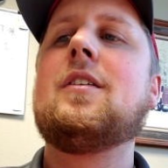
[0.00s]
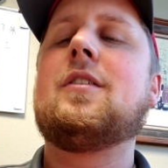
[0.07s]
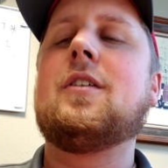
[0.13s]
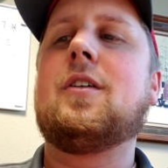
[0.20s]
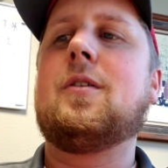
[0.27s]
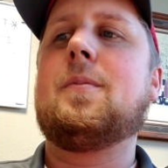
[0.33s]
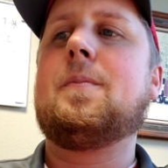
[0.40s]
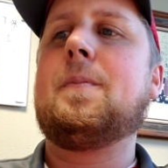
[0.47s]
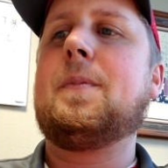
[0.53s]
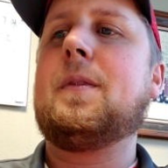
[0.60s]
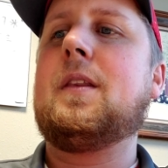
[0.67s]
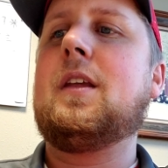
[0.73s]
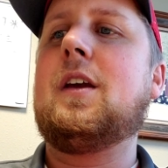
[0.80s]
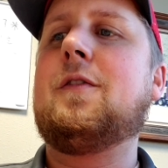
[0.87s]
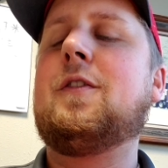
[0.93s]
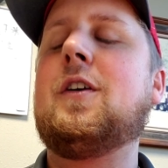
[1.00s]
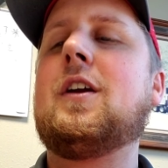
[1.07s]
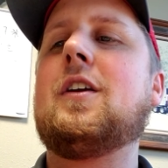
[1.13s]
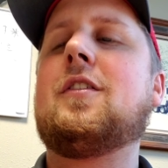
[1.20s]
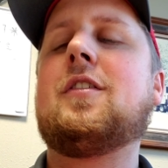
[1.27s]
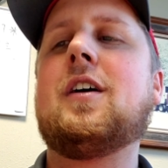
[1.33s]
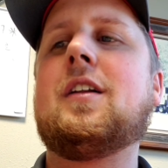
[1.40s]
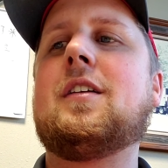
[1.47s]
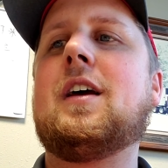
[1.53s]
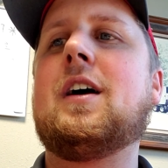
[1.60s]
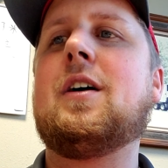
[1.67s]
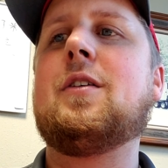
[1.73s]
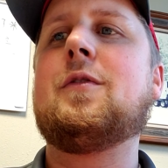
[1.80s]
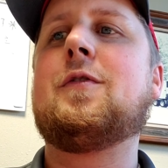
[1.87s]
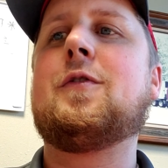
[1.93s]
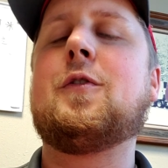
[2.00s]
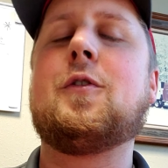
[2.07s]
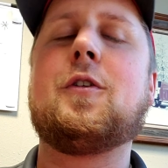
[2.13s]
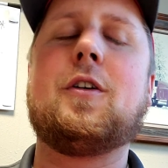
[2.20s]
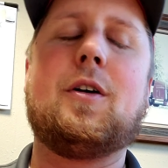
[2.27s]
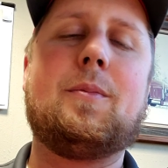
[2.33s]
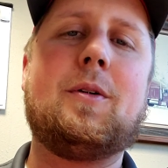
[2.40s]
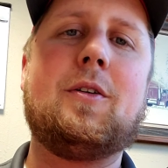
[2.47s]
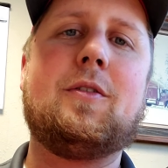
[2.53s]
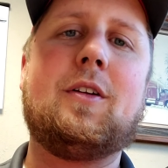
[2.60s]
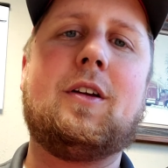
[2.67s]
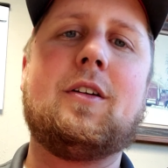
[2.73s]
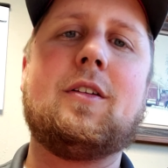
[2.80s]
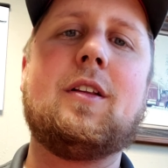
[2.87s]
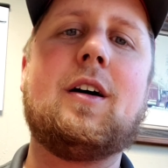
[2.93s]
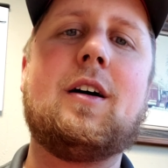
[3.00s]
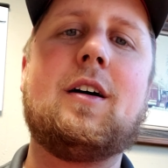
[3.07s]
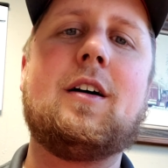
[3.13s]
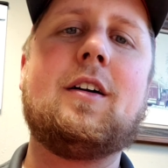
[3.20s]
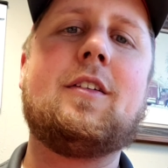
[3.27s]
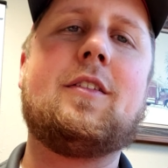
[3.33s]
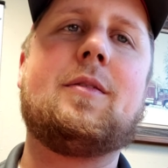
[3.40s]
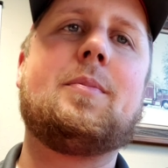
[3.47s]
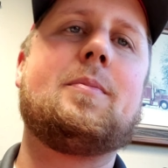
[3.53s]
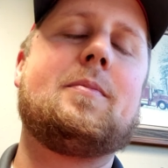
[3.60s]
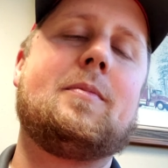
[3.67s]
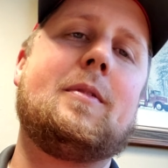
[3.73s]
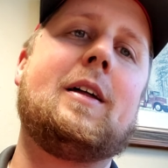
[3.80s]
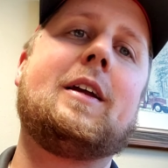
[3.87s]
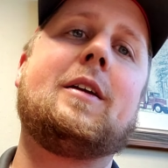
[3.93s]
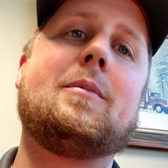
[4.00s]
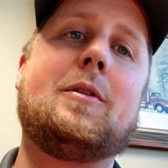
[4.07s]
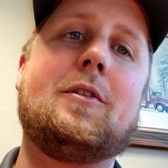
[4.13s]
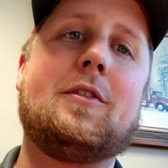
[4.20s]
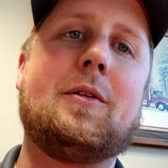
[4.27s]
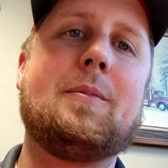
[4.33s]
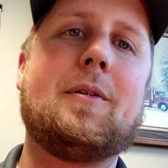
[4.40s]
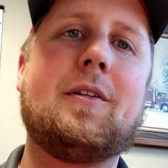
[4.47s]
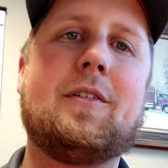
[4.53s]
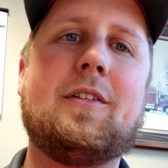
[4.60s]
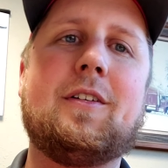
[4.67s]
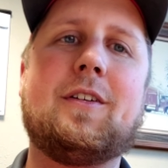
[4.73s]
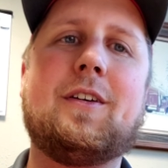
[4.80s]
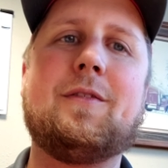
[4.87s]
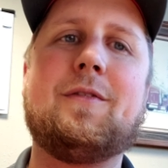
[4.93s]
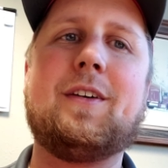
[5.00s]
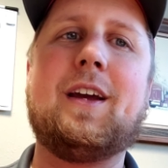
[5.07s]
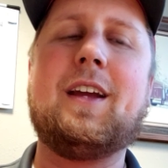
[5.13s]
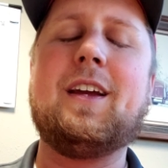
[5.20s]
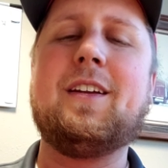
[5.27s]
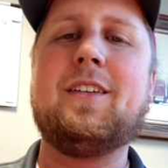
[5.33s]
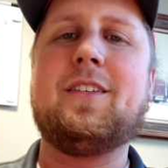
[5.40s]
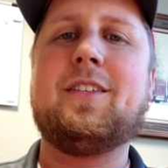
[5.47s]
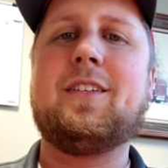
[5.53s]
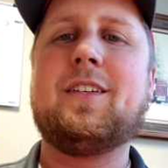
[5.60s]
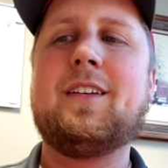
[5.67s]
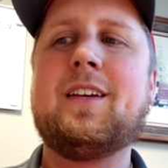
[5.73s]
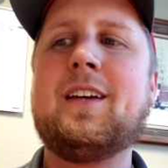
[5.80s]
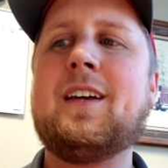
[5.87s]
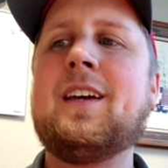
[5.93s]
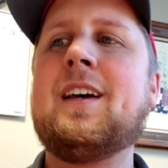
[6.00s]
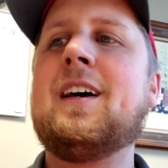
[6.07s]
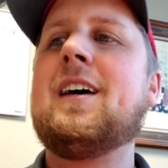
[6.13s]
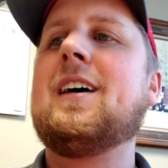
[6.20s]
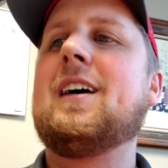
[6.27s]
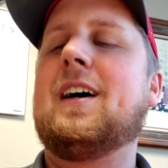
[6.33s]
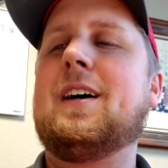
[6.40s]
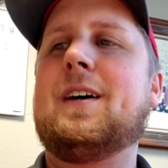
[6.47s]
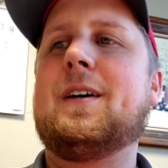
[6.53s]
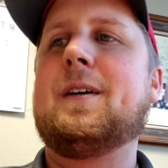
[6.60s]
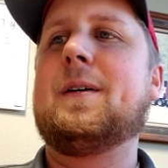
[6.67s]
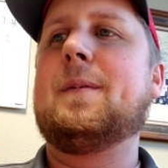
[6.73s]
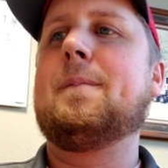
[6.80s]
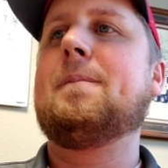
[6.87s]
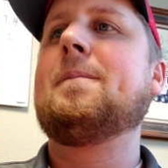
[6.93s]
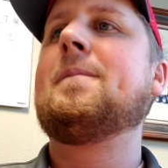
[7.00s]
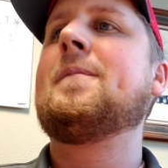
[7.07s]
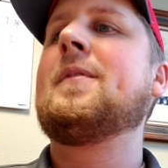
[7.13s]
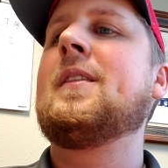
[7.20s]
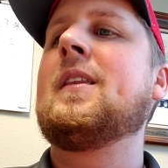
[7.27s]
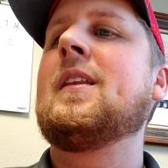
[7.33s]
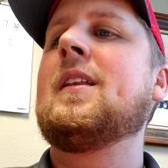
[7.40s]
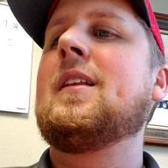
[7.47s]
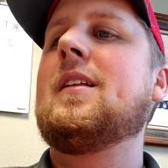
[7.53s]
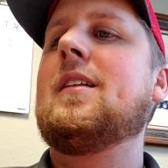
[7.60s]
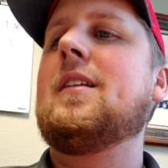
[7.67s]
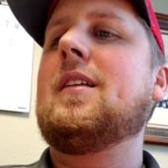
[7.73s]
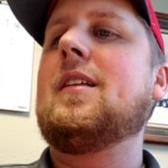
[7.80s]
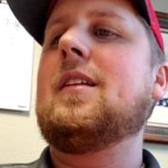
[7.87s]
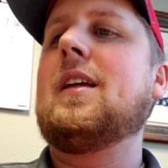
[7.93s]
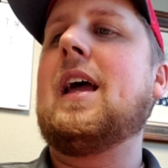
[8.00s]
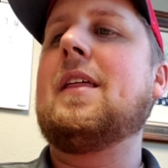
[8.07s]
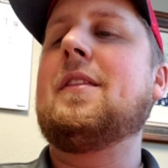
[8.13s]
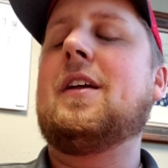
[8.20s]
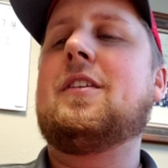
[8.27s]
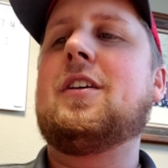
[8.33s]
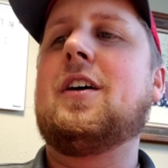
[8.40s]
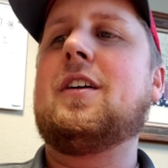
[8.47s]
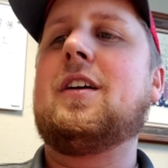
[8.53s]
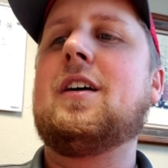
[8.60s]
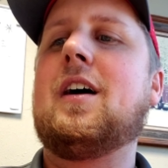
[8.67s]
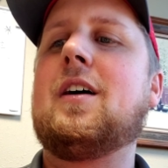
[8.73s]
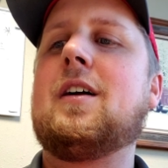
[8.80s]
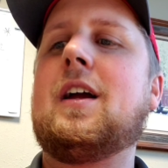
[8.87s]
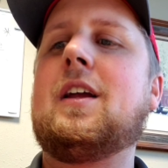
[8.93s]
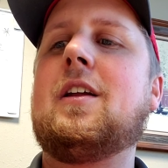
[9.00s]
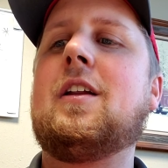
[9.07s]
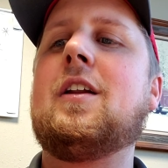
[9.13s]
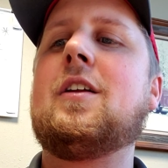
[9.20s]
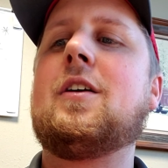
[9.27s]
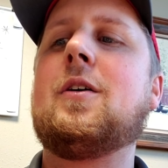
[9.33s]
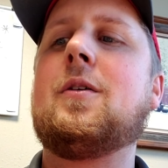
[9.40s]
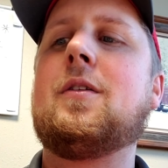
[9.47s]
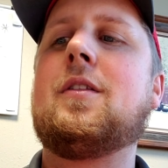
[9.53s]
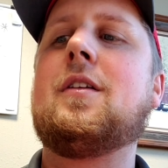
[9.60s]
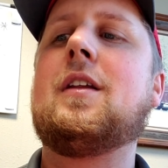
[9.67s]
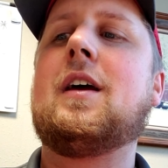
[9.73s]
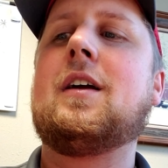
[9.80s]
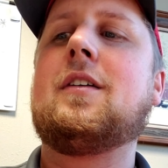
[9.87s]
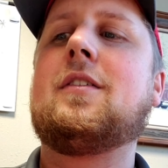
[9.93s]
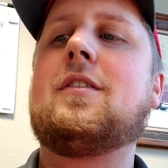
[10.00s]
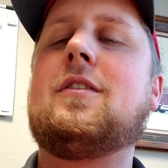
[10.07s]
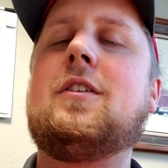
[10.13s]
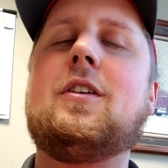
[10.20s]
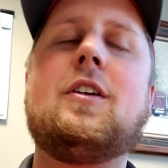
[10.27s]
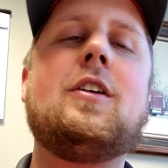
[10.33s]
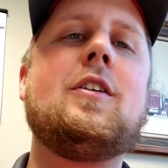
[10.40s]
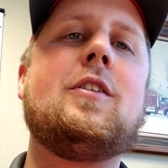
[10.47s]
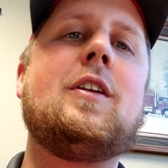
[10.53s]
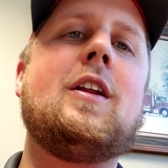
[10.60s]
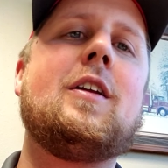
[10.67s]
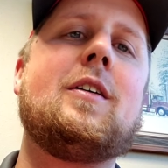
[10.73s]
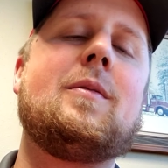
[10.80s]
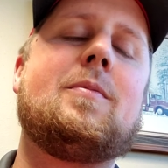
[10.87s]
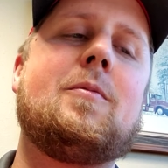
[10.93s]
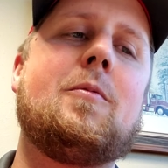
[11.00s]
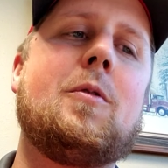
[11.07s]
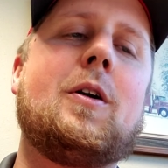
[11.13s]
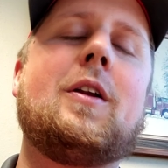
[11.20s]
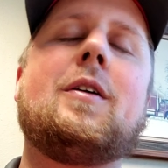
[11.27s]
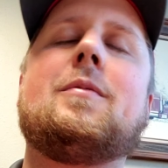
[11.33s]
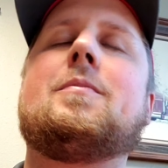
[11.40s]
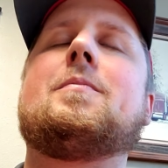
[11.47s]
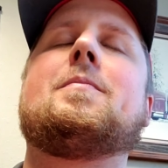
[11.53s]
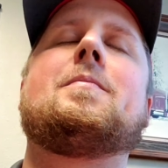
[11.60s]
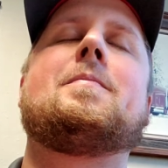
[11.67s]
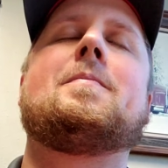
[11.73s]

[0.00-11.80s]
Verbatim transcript: So, if you get shut down for abusing your logs, like abusing personal conveyance, um, and they tell you, all right, you need to go to the next, you need to, we're gonna,